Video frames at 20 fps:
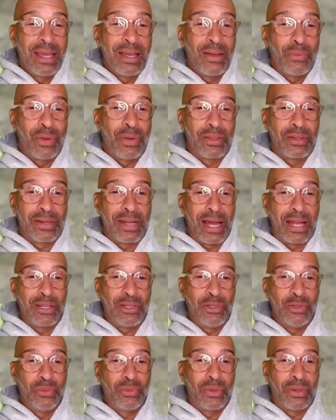whether or not
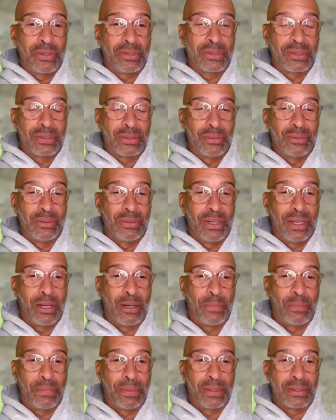you want to
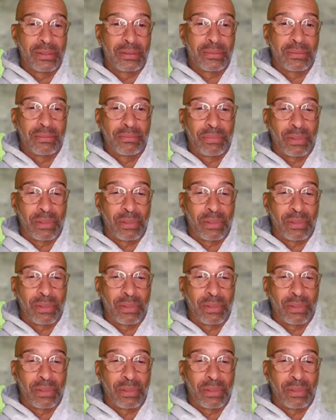help us